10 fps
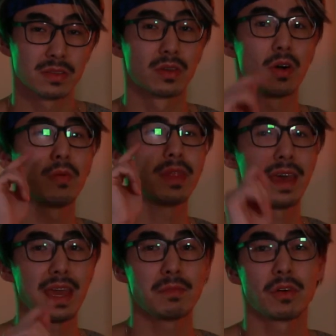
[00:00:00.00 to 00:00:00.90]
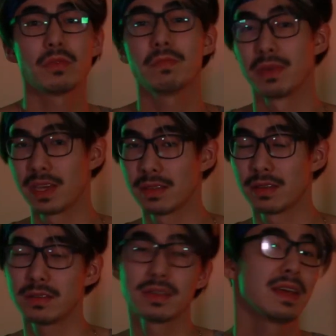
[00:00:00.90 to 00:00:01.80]
So go with the A mode,
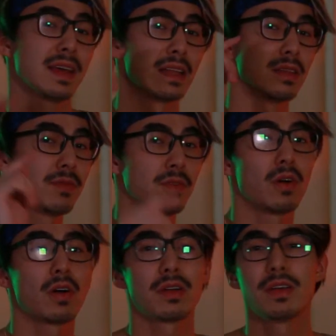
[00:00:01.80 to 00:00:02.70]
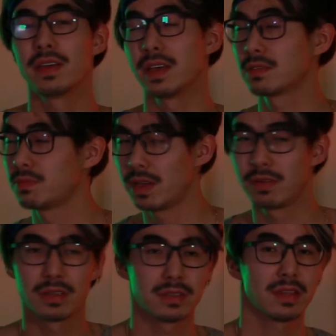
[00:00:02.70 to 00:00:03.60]
beginners, and if you are
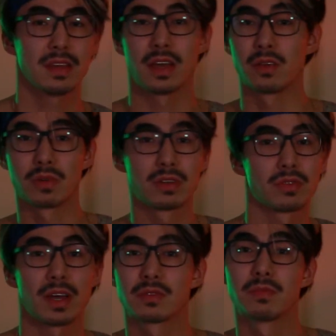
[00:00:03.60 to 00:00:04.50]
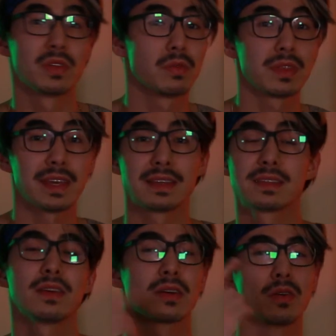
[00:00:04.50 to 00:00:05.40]
experienced and you want to try some new things,
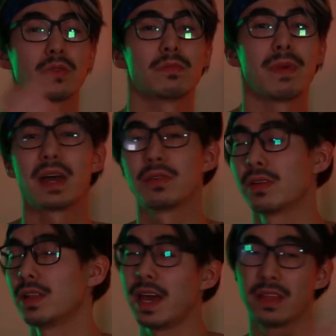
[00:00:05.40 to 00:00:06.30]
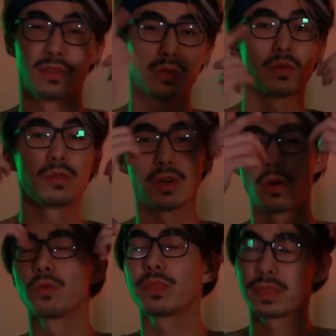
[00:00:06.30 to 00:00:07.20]
go to manual and do
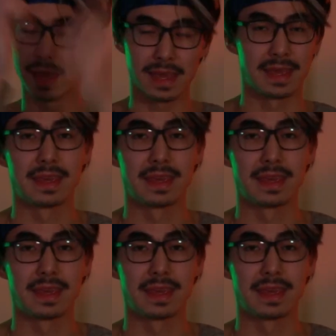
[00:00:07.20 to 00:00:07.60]
your thing.